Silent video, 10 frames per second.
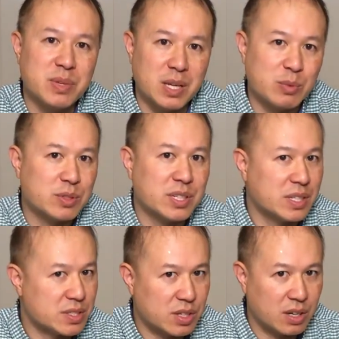be able to
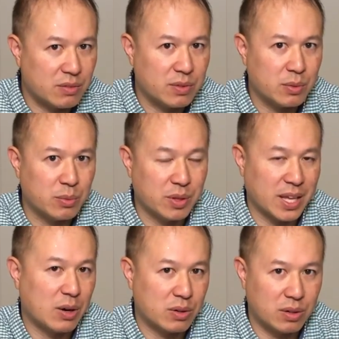dissolve with
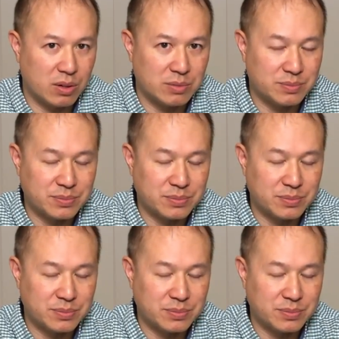alcohol.